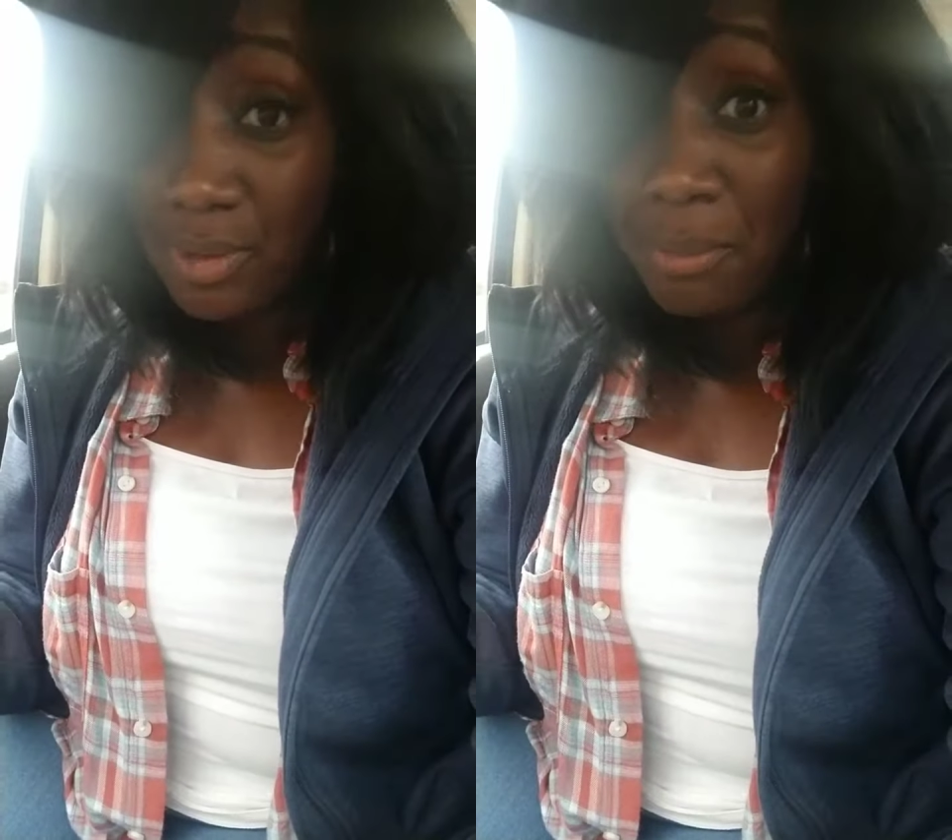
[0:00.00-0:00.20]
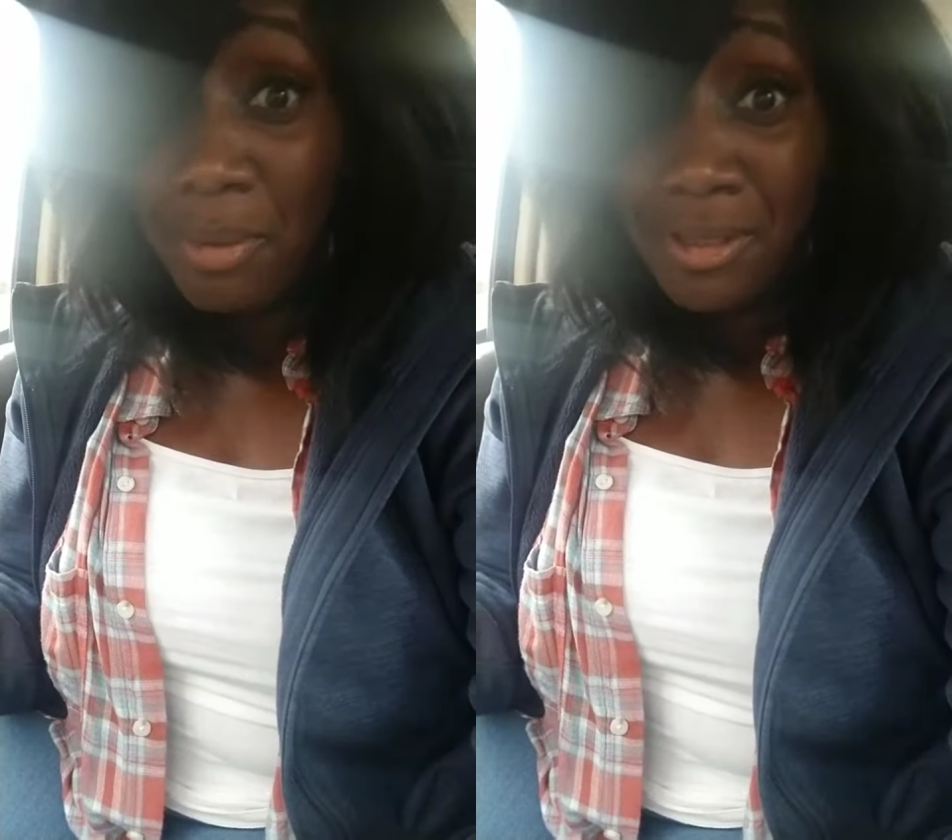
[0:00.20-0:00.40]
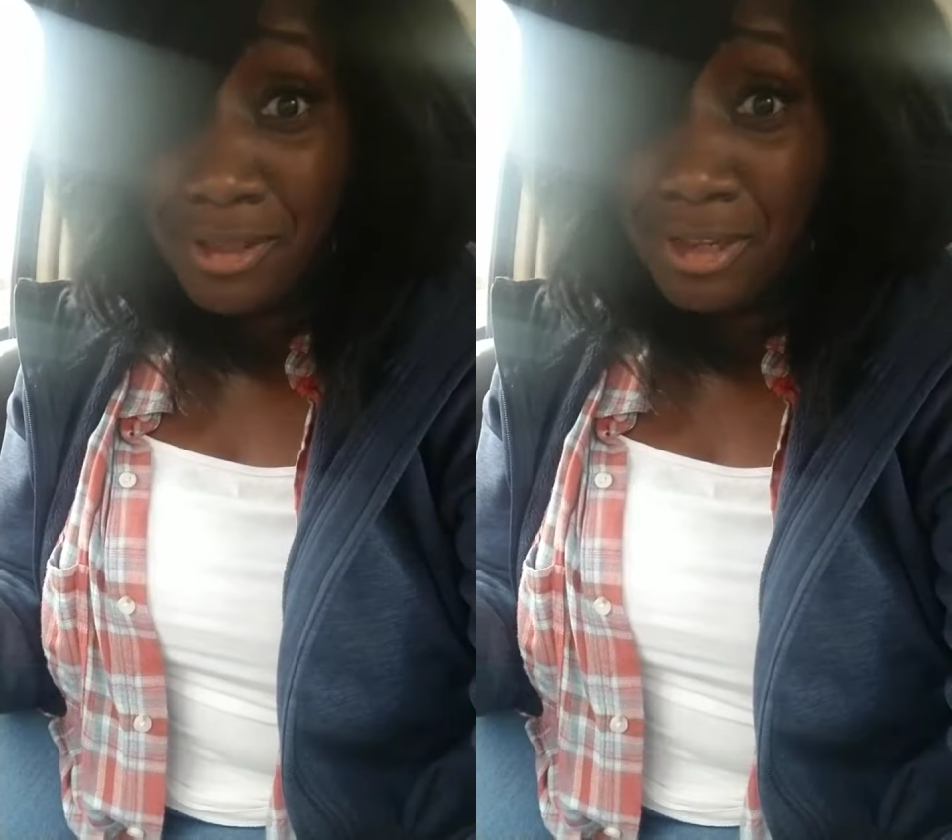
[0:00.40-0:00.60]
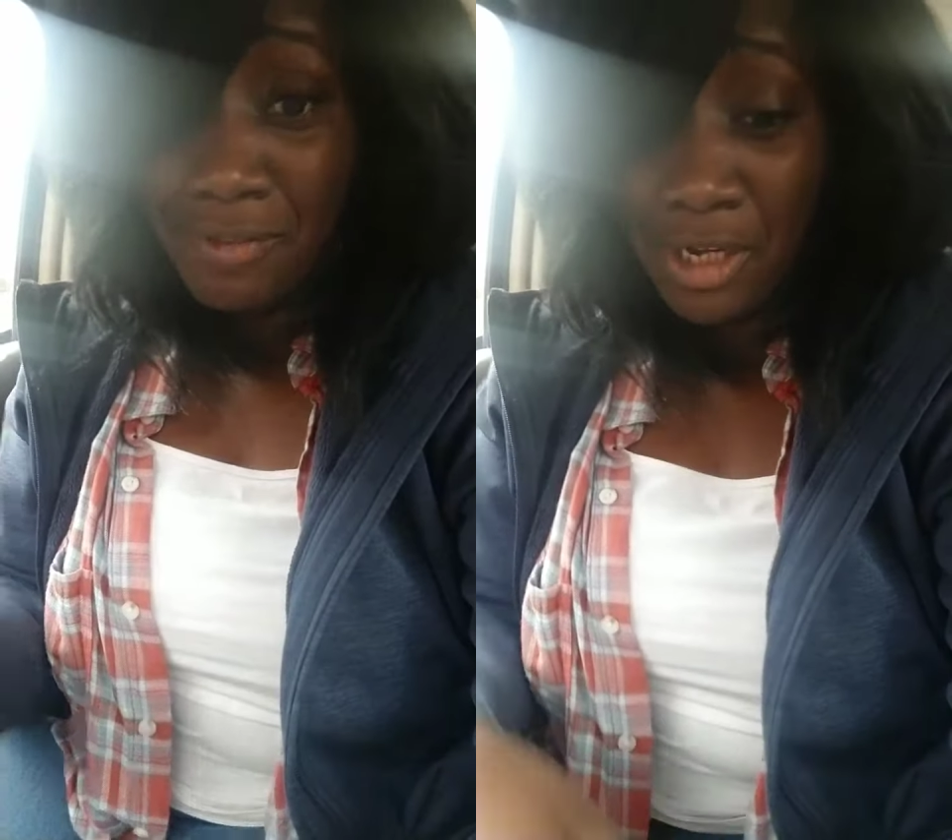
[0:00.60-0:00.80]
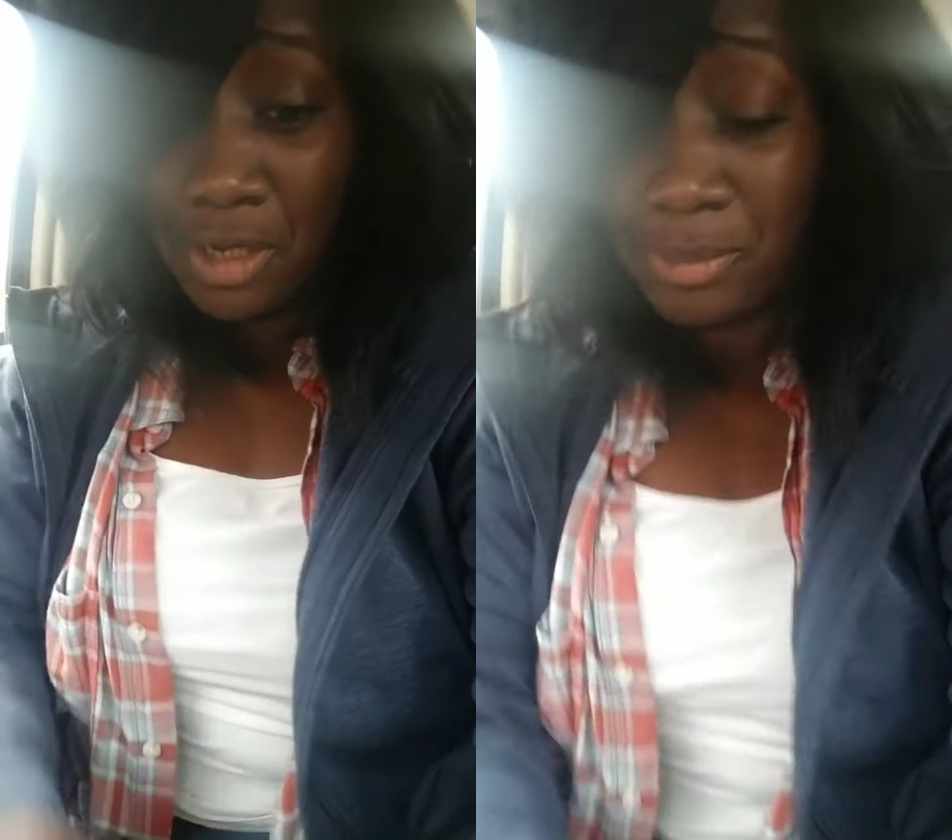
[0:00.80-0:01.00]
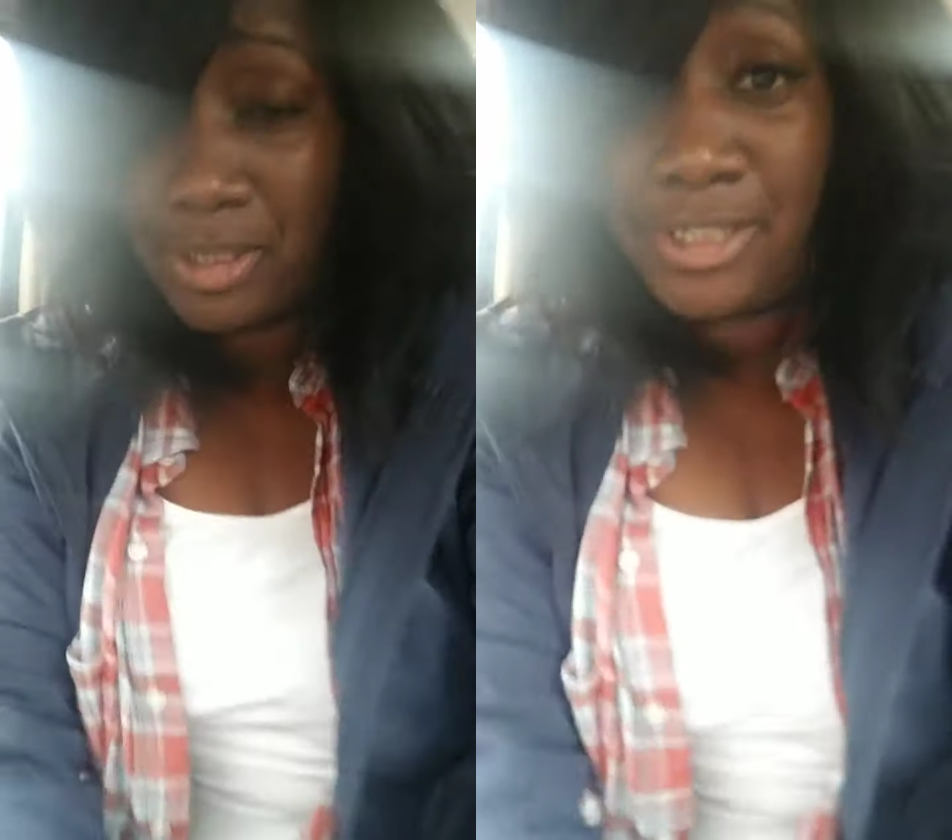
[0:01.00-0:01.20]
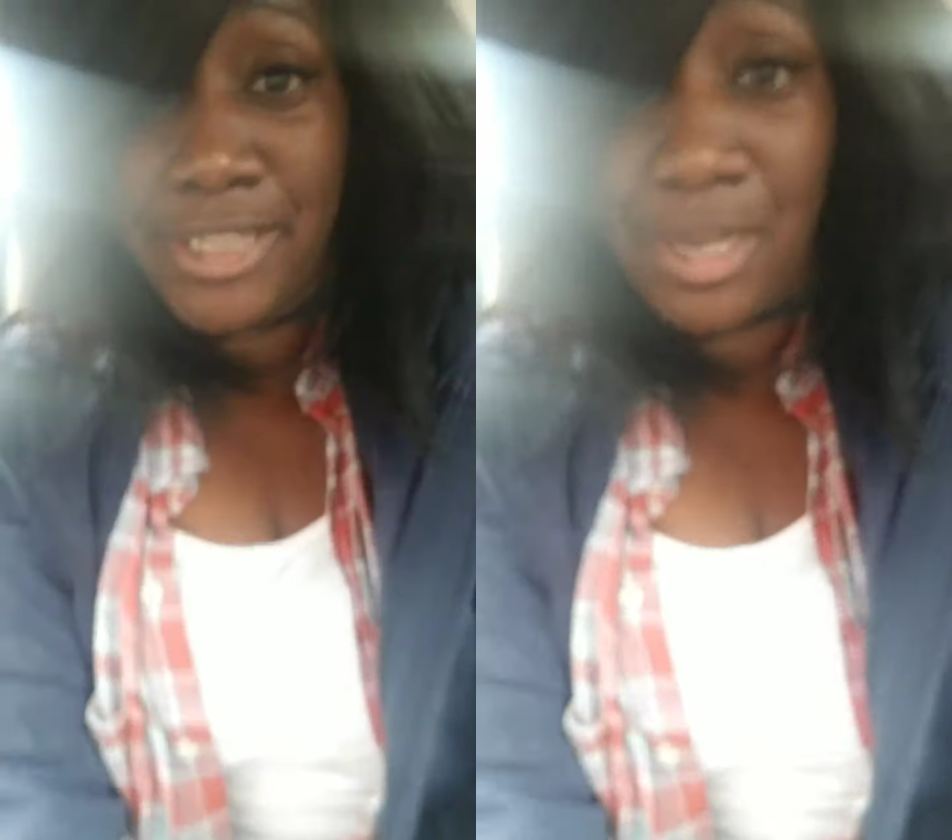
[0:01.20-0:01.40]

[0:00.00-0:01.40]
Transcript: been loving on me. So